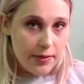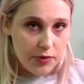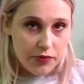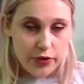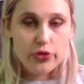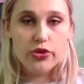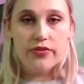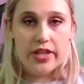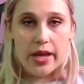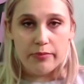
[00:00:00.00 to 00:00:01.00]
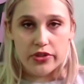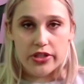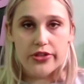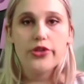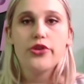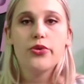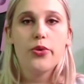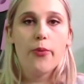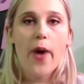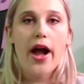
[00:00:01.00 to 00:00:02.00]
up the future of the
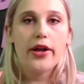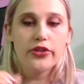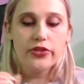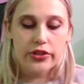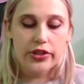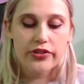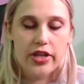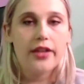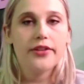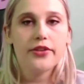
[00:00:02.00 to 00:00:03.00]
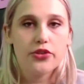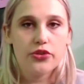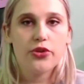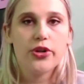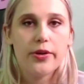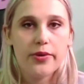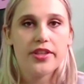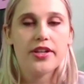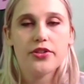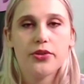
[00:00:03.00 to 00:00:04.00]
MCU while still telling the story
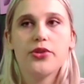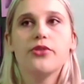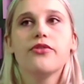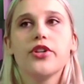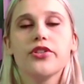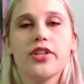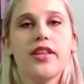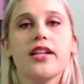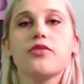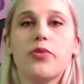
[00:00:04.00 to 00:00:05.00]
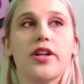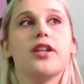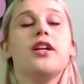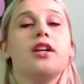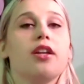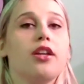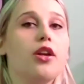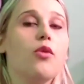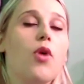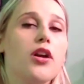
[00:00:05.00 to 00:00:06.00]
within its own universe, and that's what, you
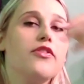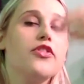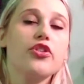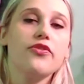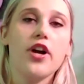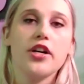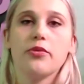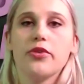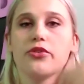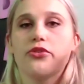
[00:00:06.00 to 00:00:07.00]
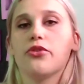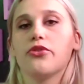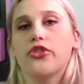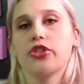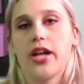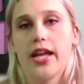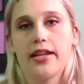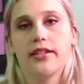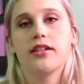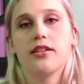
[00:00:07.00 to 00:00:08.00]
know, WandaVision, Falcon, Winter Soldier,
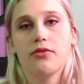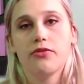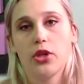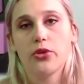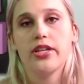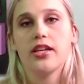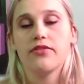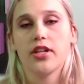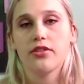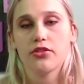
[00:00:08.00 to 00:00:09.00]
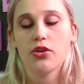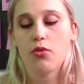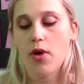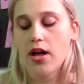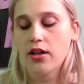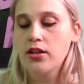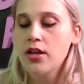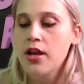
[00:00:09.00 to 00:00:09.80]
and Loki have done so well.